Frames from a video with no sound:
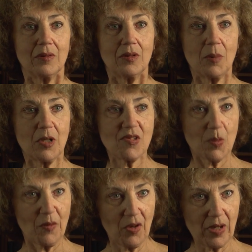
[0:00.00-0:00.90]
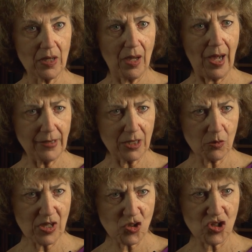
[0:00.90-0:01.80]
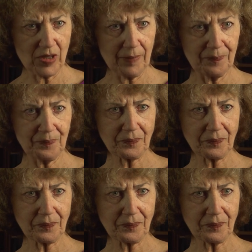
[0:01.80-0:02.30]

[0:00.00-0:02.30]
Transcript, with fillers: you know, because they were very highly Christian.